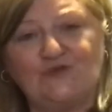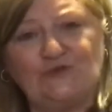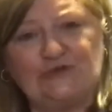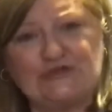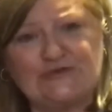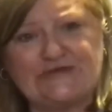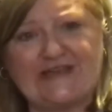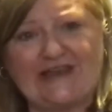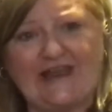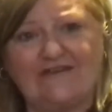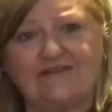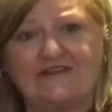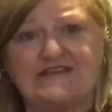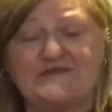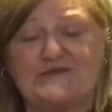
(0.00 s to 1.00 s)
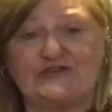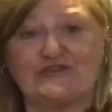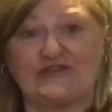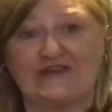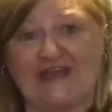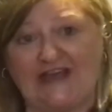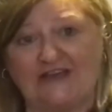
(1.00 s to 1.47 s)
which was a lovely
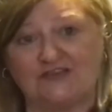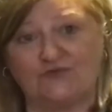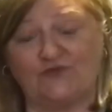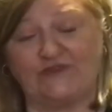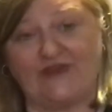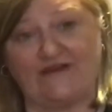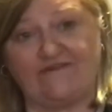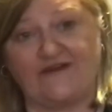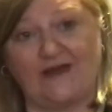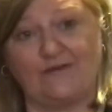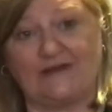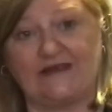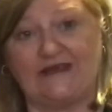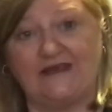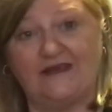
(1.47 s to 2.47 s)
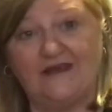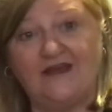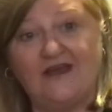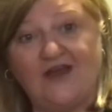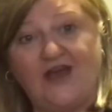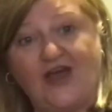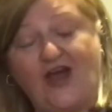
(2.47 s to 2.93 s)
special occasion with our family
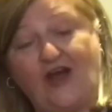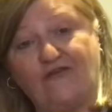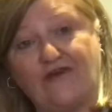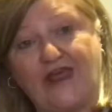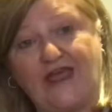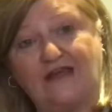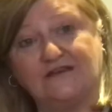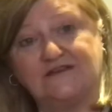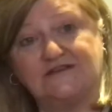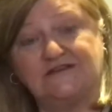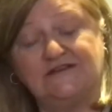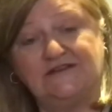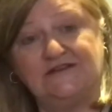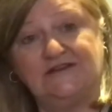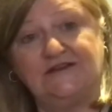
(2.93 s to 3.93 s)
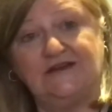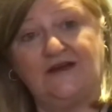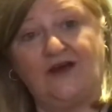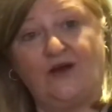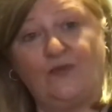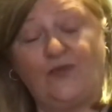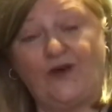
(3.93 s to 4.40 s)
around.
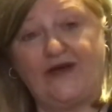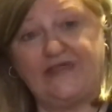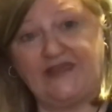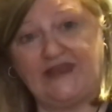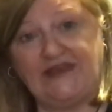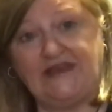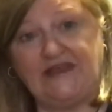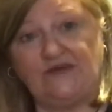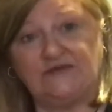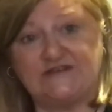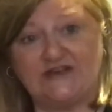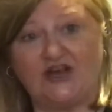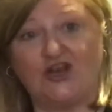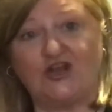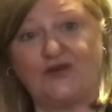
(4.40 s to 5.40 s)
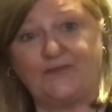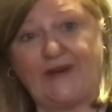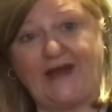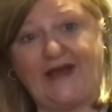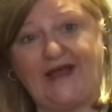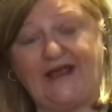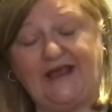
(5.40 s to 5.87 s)
By then he was in a lot of
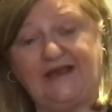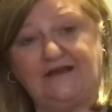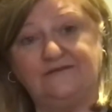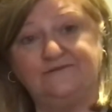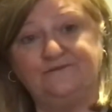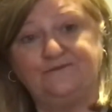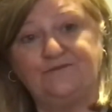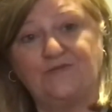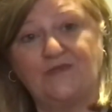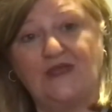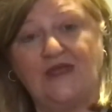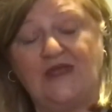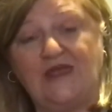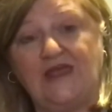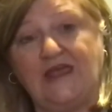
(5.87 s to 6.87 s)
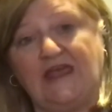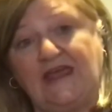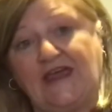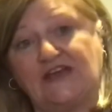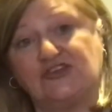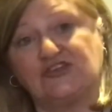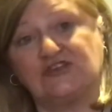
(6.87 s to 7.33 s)
pain. He
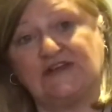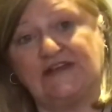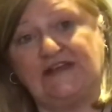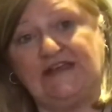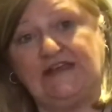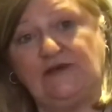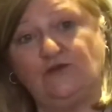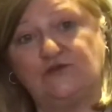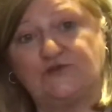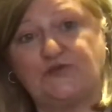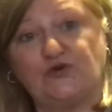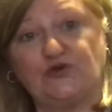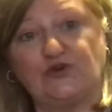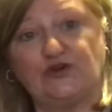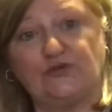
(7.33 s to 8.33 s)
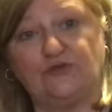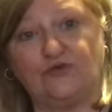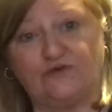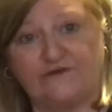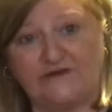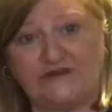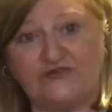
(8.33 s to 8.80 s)
actually was put on a
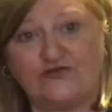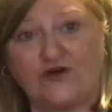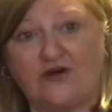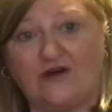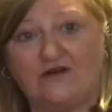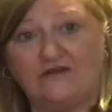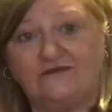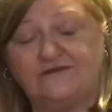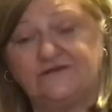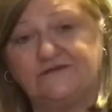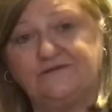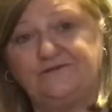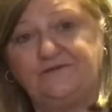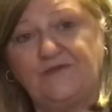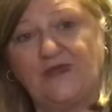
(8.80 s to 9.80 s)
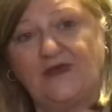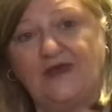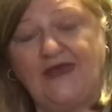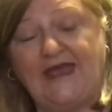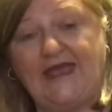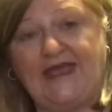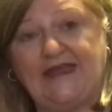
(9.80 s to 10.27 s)
morphine drive,
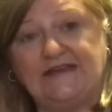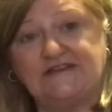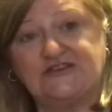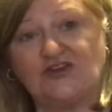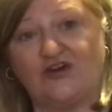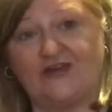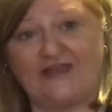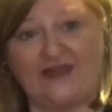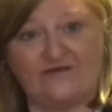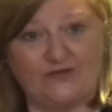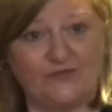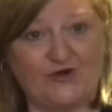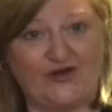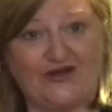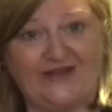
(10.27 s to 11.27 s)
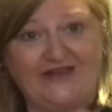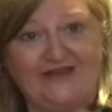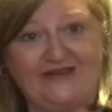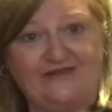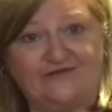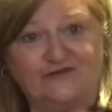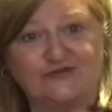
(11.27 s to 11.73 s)
and I gave up
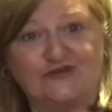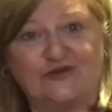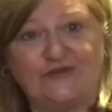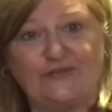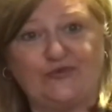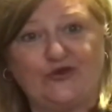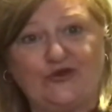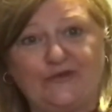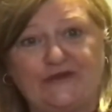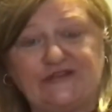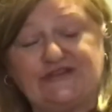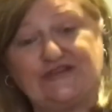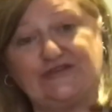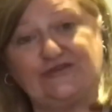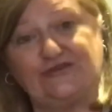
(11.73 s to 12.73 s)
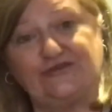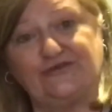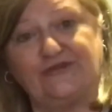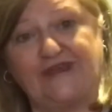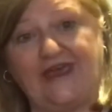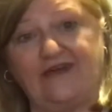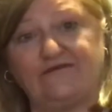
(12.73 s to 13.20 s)
my full-time employment
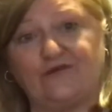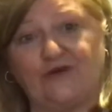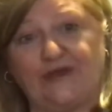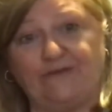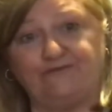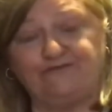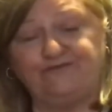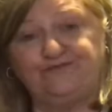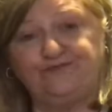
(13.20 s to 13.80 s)
to care for him.